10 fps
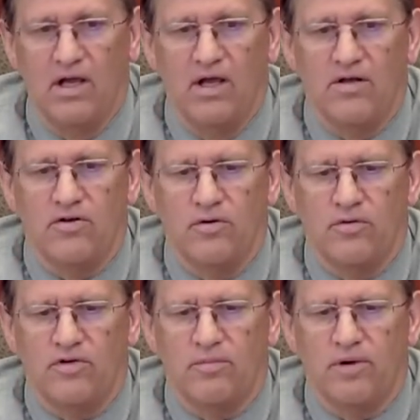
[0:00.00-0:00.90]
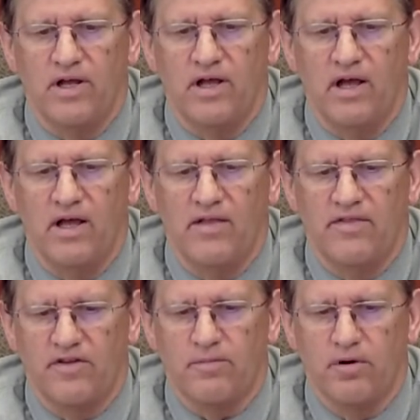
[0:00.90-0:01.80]
to bring
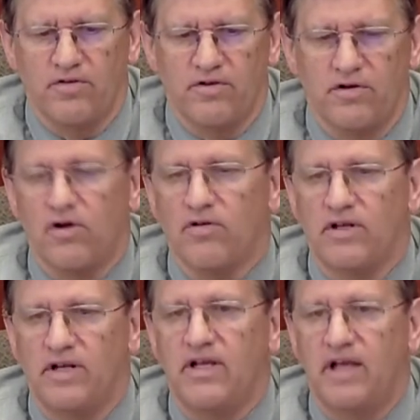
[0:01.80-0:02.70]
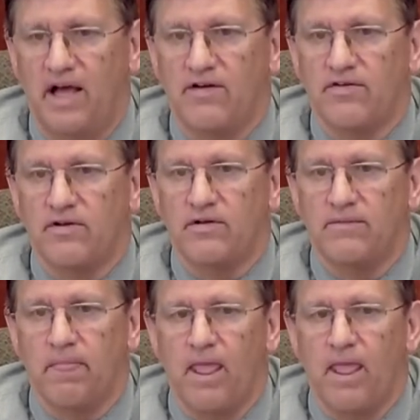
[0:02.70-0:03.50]
this person, currently Nikki Anderson,